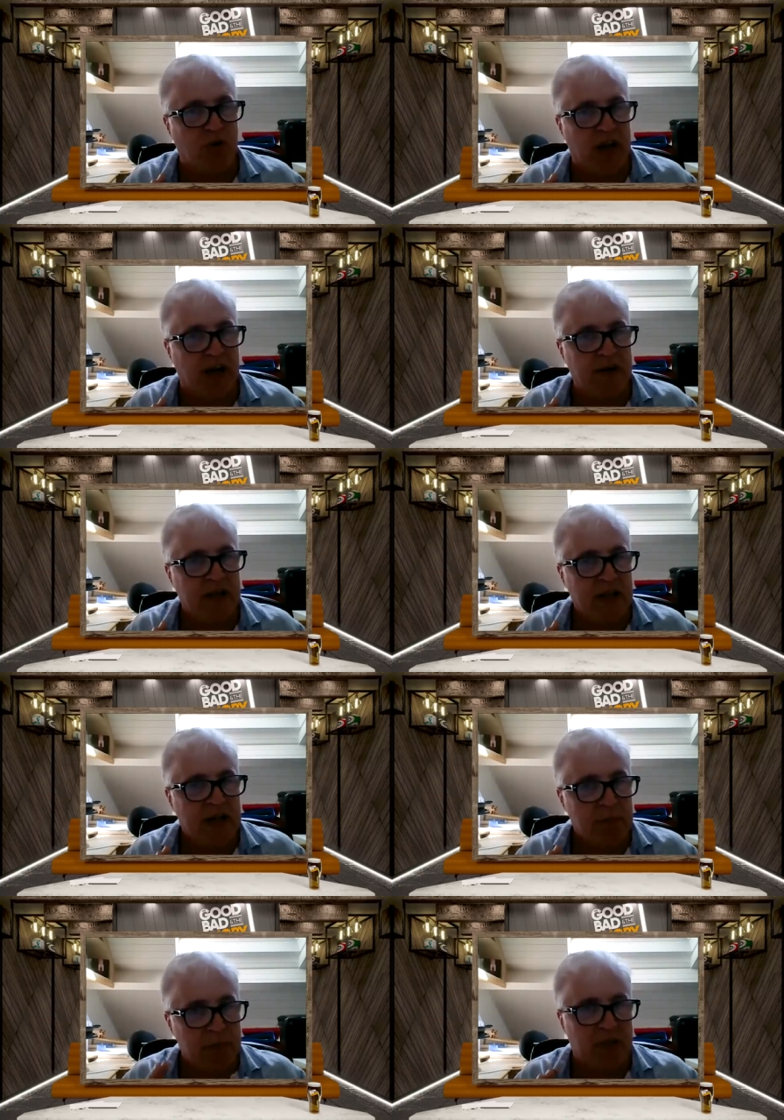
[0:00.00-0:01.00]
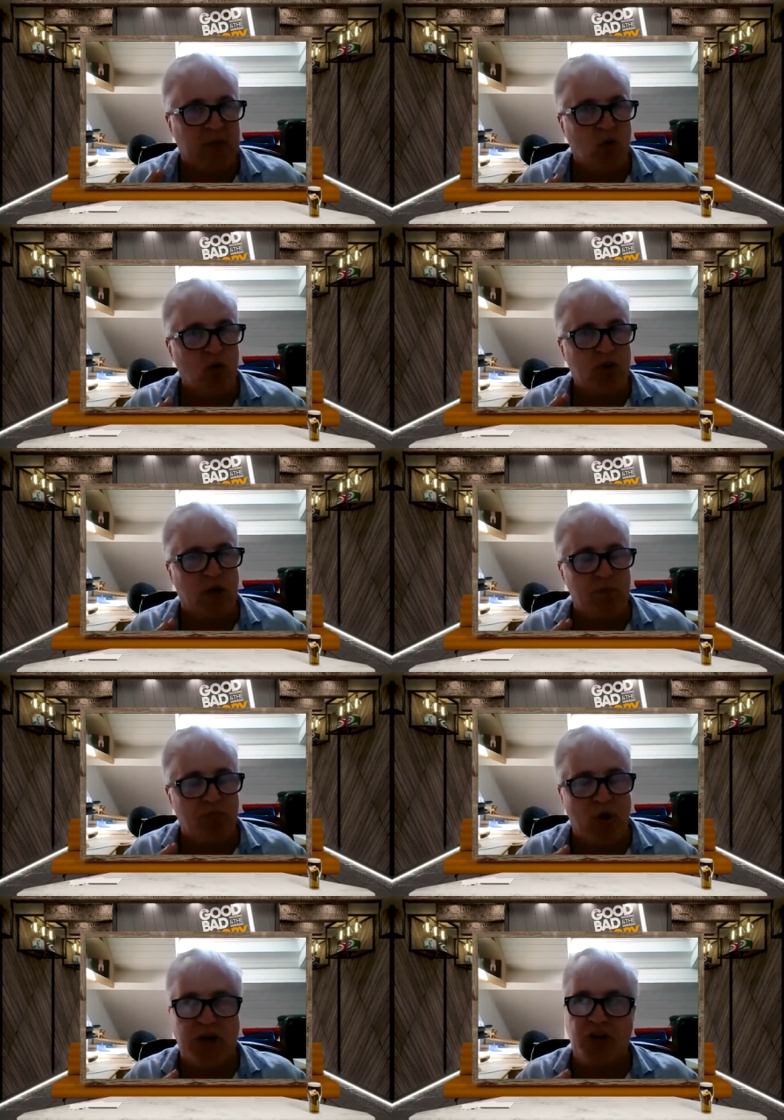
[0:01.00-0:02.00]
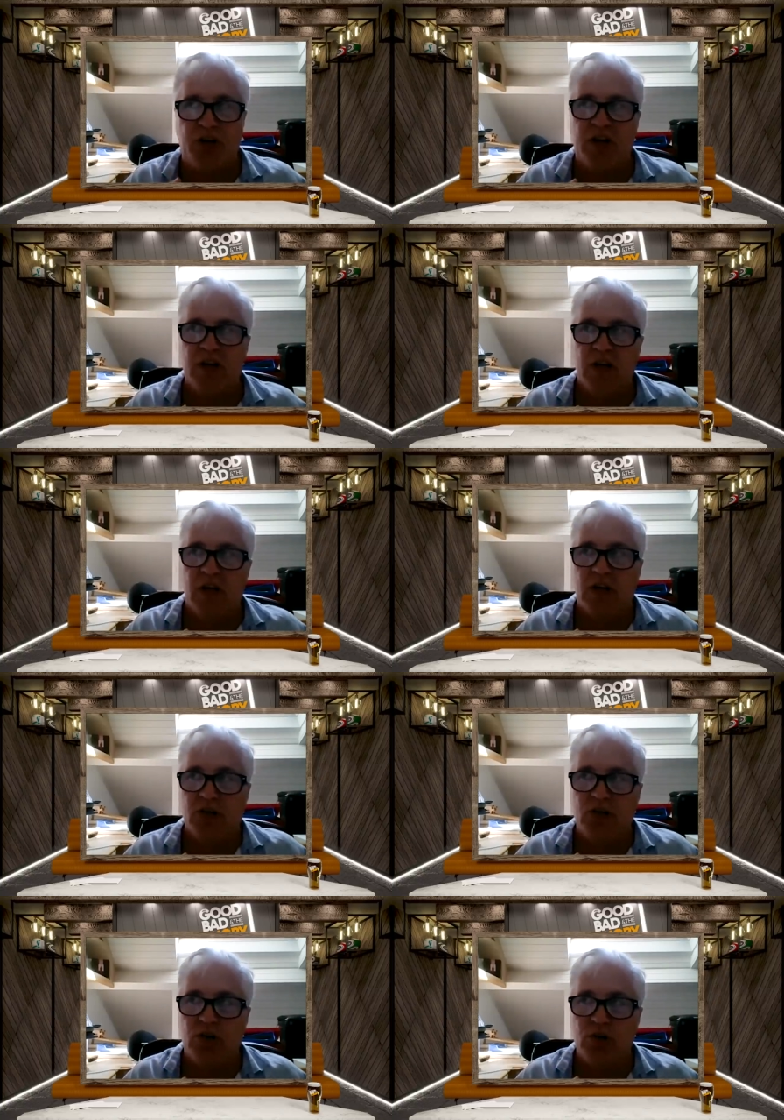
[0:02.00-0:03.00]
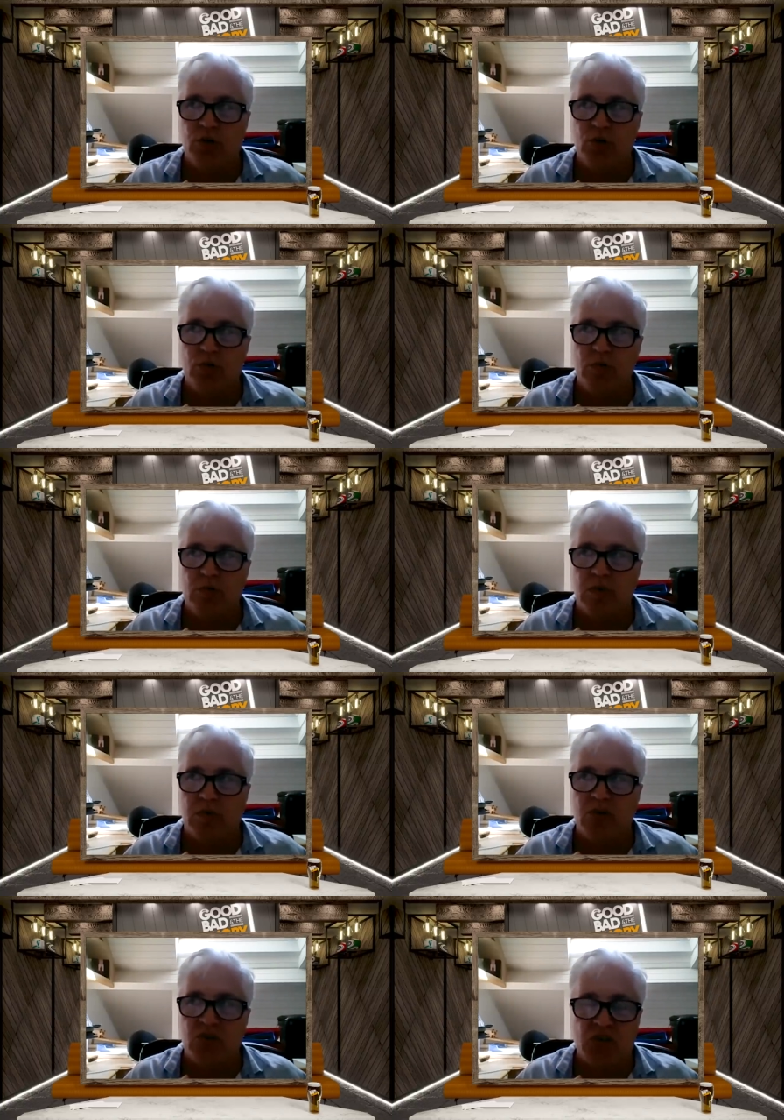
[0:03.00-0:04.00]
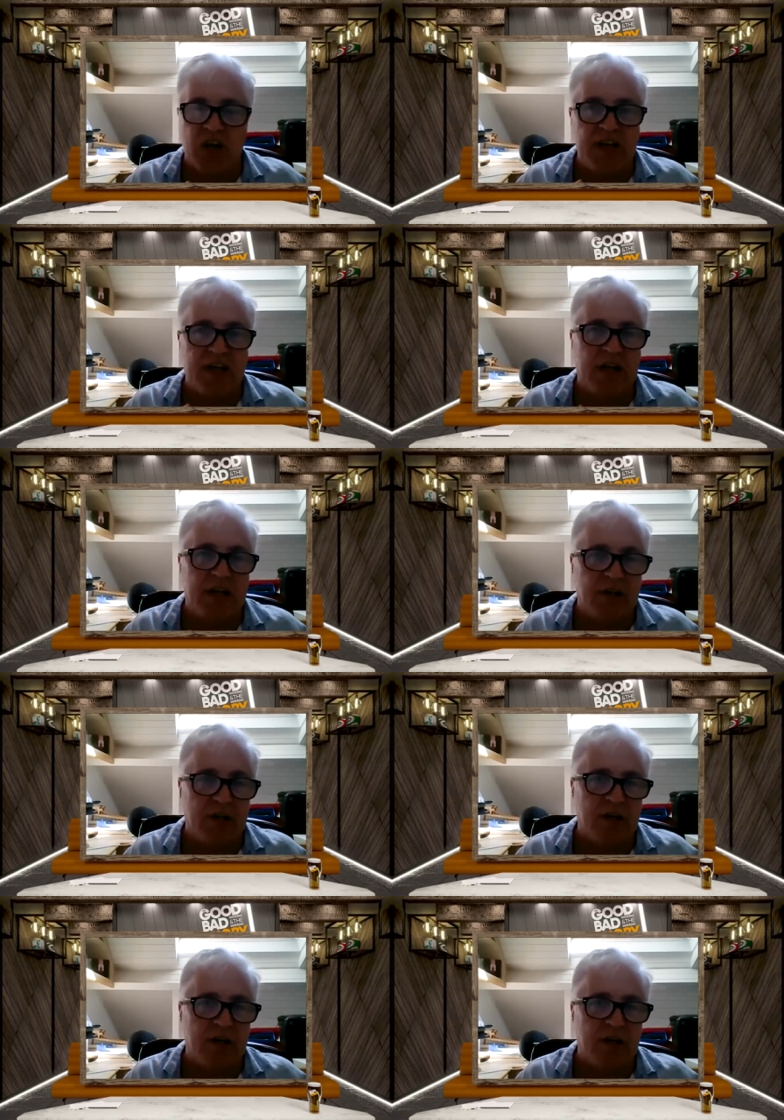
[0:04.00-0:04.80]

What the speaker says: on that, but there was also pressure to say it in